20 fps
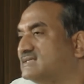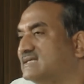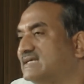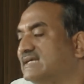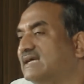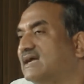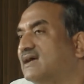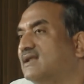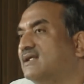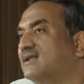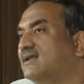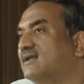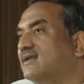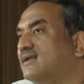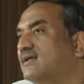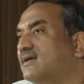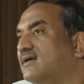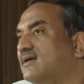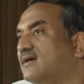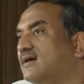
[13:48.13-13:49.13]
Eagle in
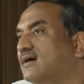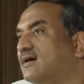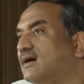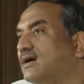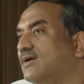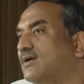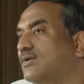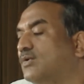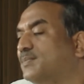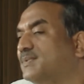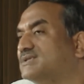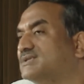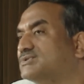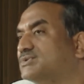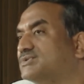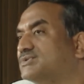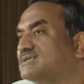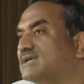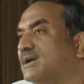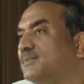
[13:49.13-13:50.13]
uh, open
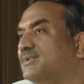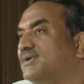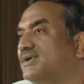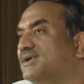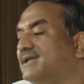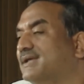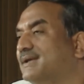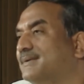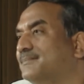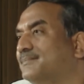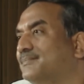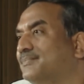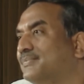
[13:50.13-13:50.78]
source community.